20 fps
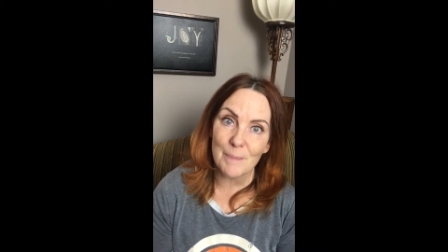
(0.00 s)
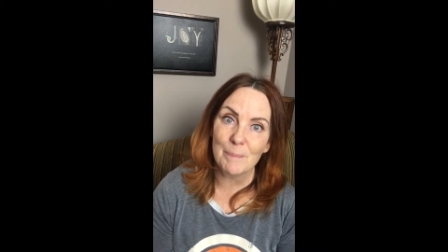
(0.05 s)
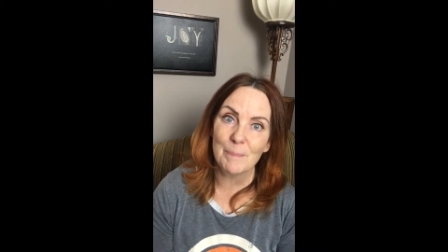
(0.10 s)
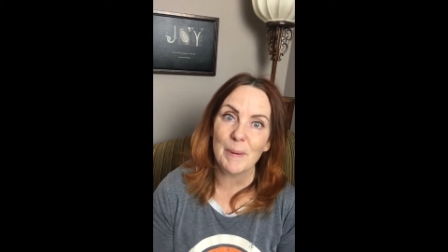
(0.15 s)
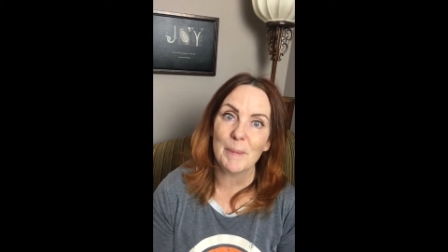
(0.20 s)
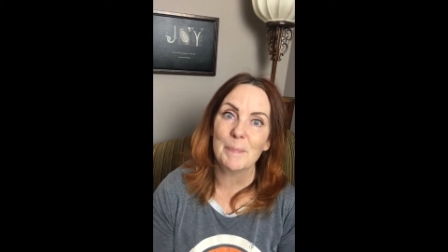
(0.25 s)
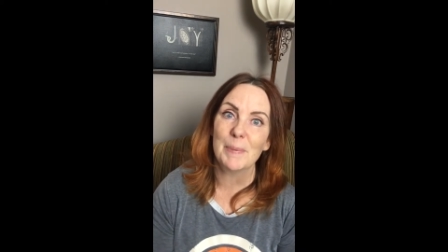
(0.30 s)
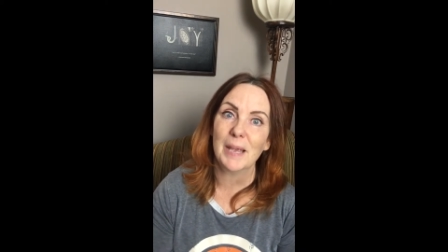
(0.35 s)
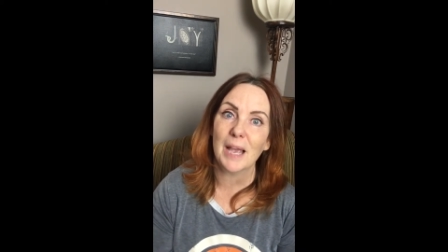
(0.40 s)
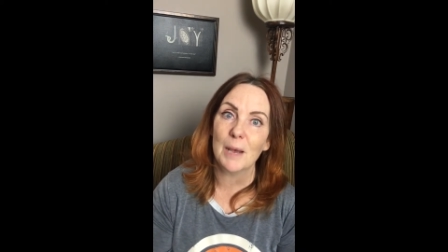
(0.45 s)

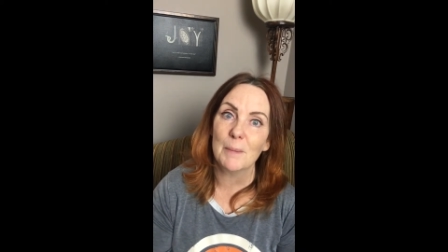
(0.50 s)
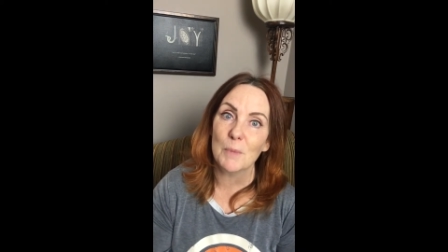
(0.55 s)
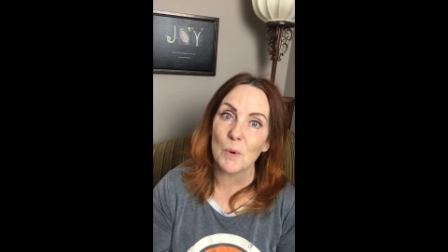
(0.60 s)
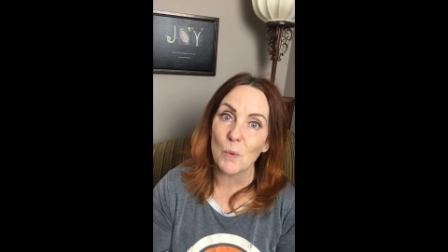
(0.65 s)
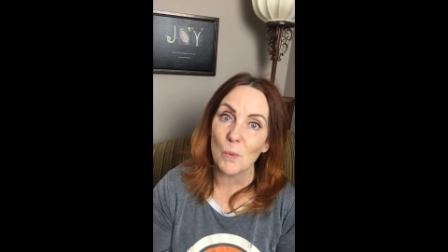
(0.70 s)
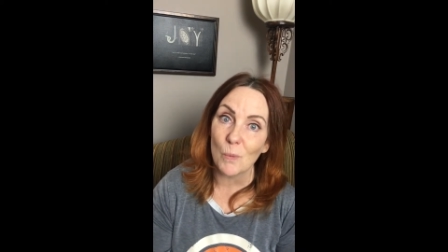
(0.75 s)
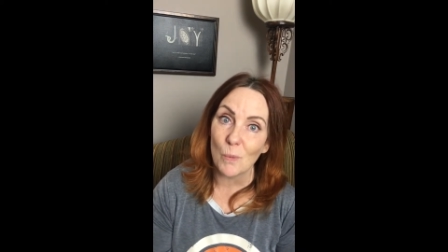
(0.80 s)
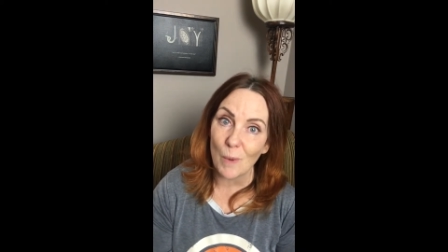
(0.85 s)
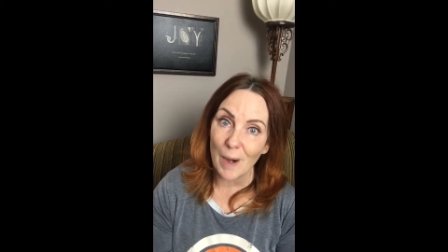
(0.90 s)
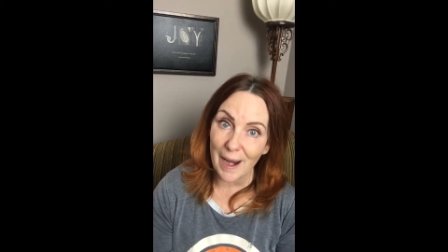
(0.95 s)
but become
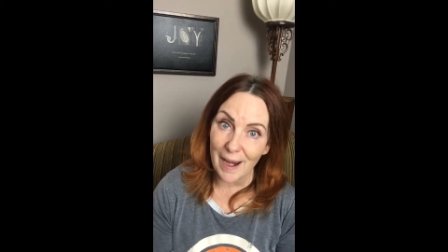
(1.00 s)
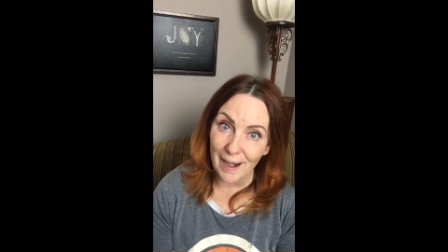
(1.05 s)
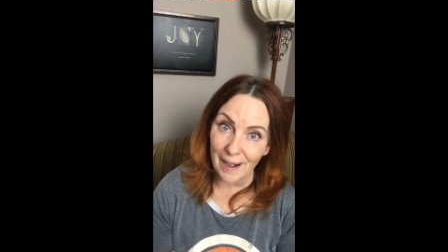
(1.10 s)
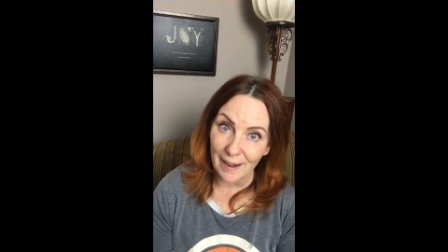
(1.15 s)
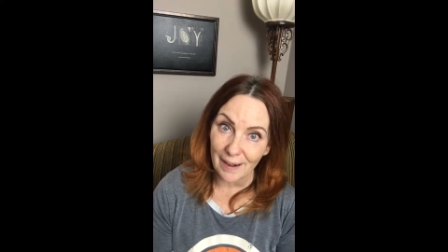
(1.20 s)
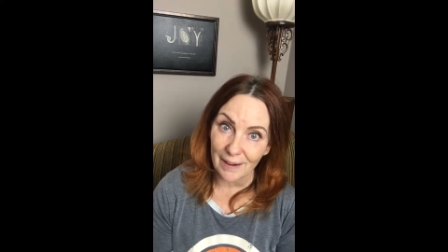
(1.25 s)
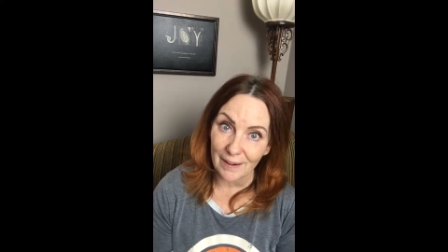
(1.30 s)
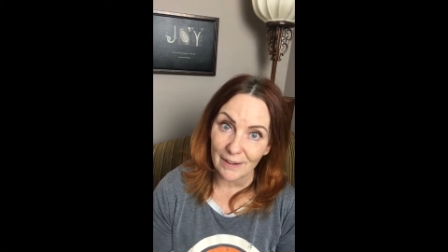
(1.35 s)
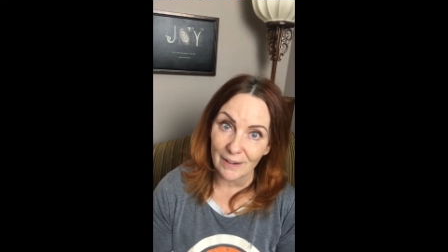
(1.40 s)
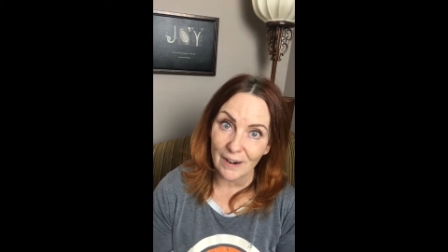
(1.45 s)

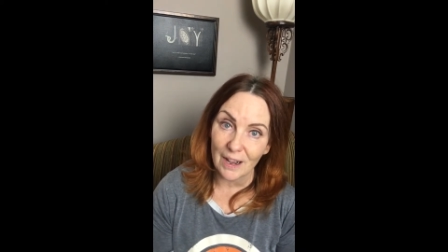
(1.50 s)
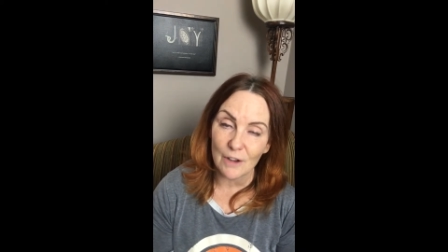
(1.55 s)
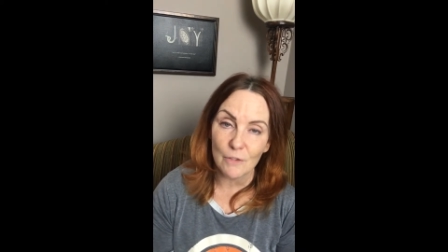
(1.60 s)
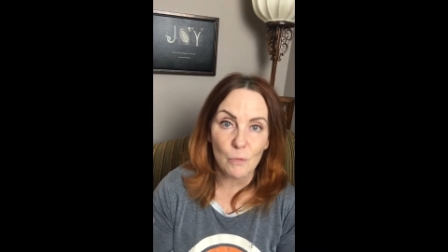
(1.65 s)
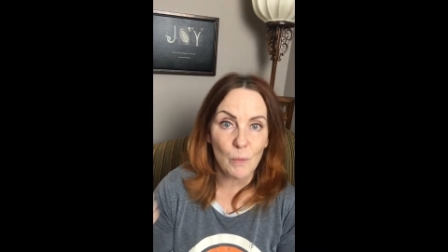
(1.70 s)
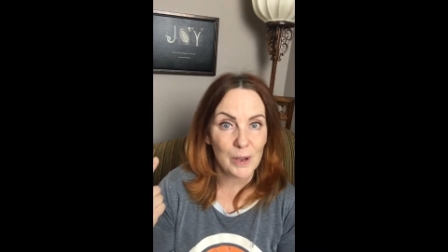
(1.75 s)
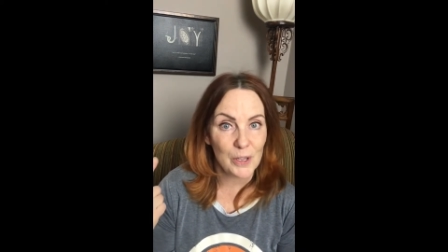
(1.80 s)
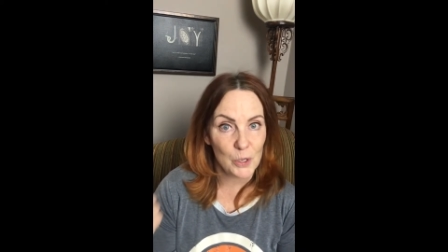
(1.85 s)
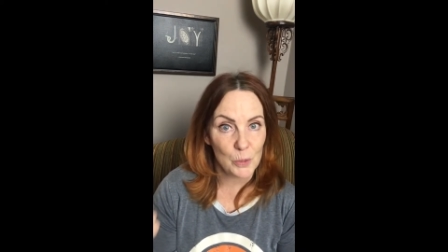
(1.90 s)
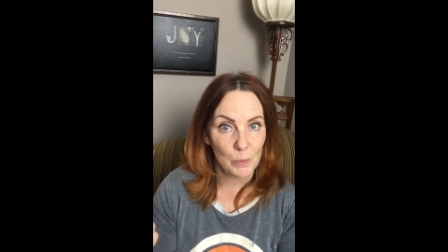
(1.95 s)
aware of
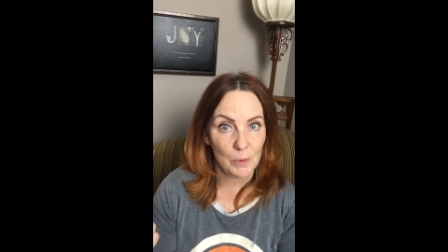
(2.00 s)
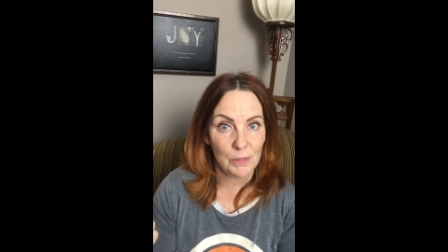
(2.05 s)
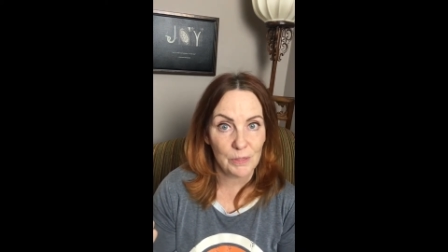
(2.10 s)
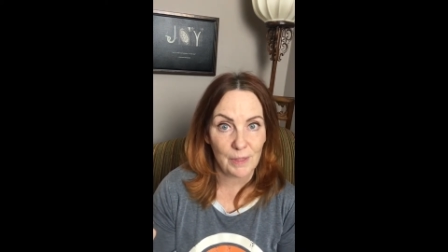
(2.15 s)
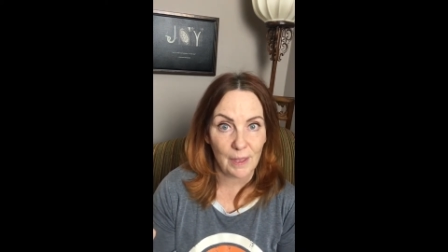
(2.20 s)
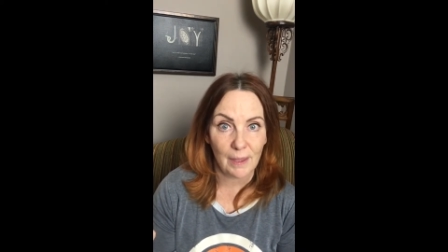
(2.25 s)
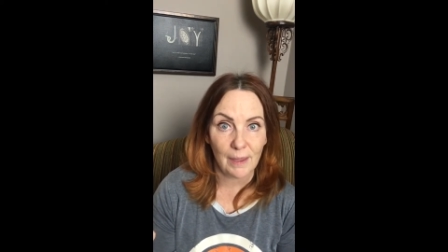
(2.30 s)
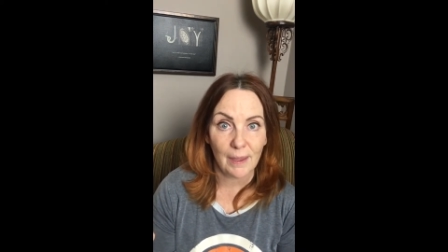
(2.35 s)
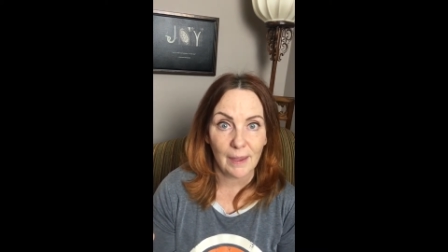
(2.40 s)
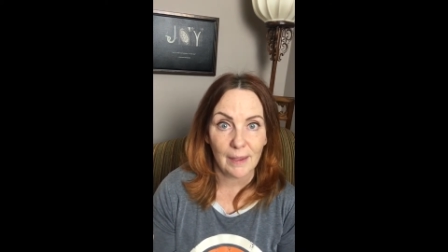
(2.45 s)
what you were
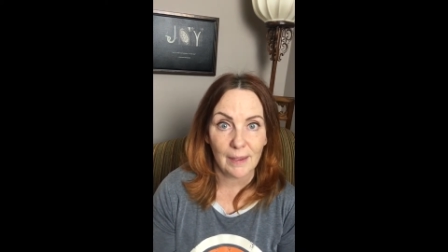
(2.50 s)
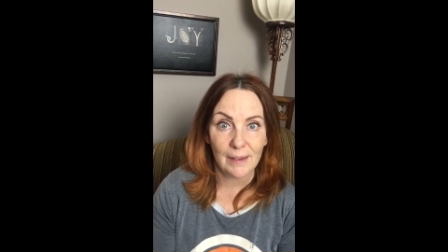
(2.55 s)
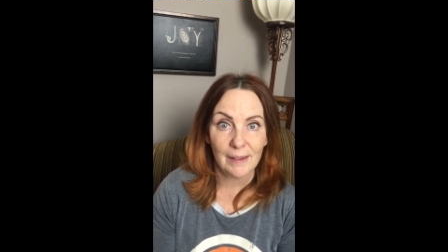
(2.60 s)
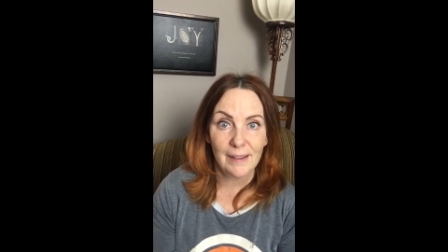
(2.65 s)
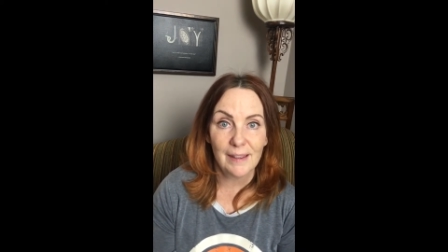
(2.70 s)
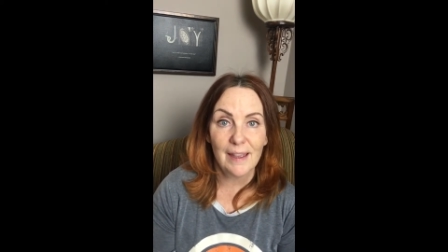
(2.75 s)
thinking,